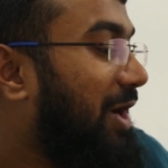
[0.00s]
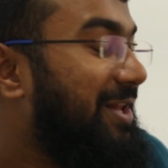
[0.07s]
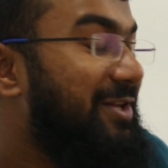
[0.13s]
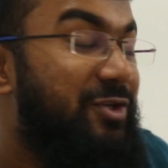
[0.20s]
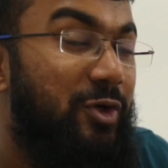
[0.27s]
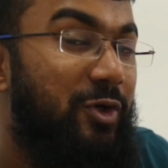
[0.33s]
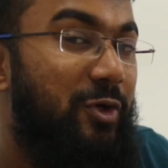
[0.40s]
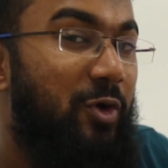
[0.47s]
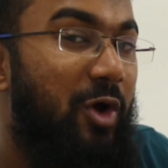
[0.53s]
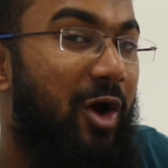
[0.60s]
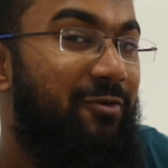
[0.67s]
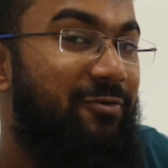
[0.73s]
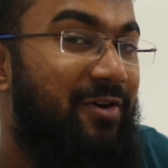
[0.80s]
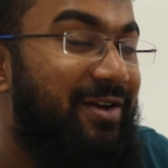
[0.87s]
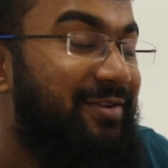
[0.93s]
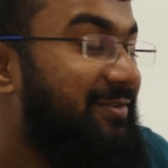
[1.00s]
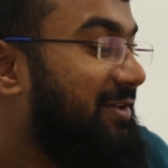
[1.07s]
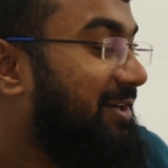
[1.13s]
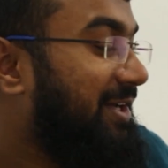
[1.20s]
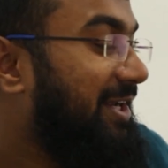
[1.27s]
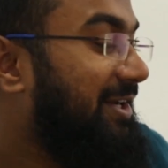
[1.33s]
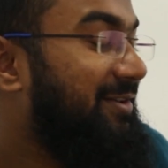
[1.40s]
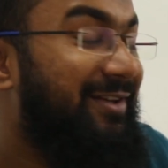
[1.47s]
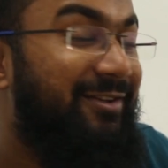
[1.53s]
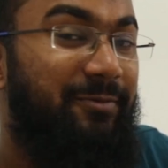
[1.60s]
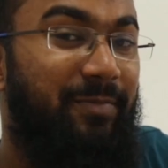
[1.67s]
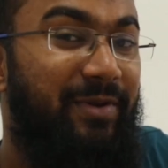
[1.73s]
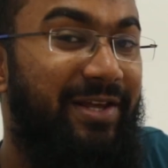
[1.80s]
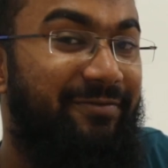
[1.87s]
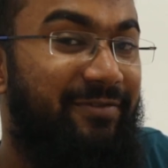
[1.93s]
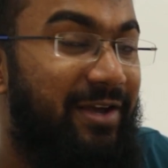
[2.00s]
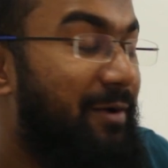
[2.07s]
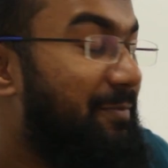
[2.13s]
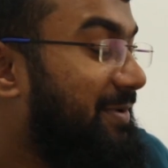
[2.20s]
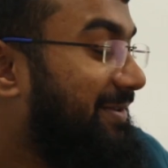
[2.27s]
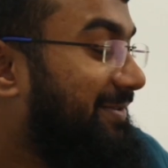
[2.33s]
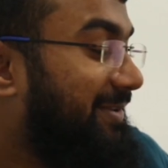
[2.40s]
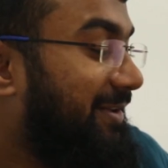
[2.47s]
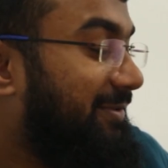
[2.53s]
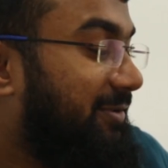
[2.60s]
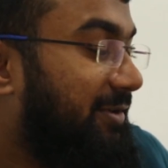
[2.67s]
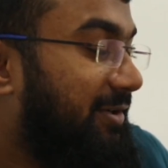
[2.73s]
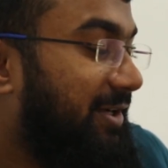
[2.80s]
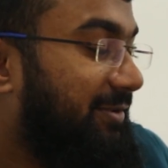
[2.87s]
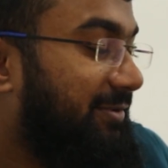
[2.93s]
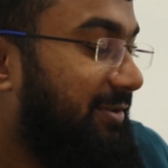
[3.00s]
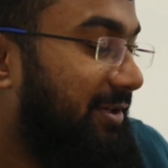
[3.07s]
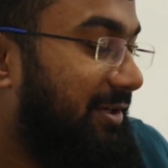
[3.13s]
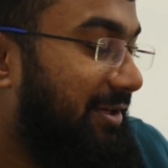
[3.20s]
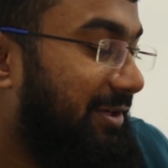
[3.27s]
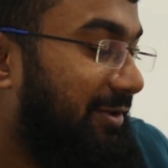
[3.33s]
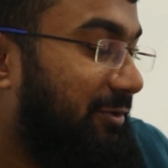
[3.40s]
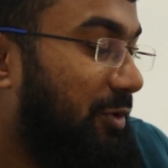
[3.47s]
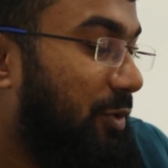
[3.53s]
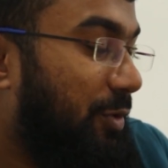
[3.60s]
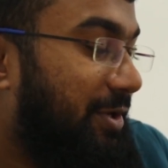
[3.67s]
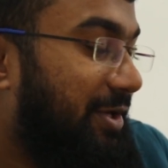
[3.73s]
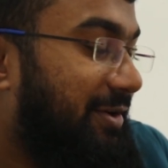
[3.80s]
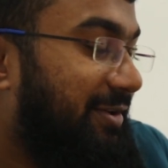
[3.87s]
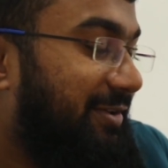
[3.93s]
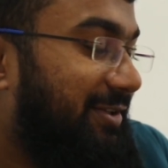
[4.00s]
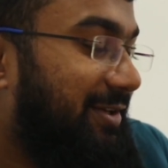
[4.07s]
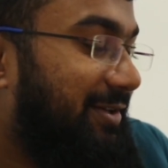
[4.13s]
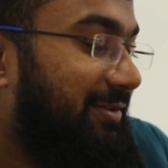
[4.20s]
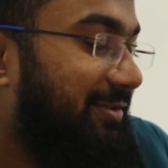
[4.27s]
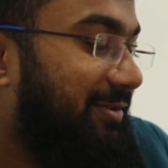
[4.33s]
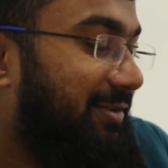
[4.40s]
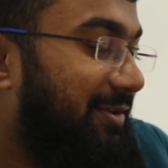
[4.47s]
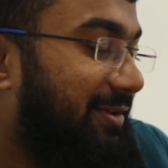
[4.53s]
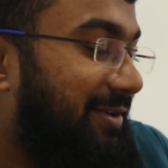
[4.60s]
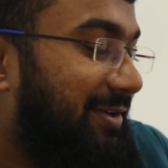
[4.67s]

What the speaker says: I'll show you how fast the in-display fingerprint sensor is. So here it is,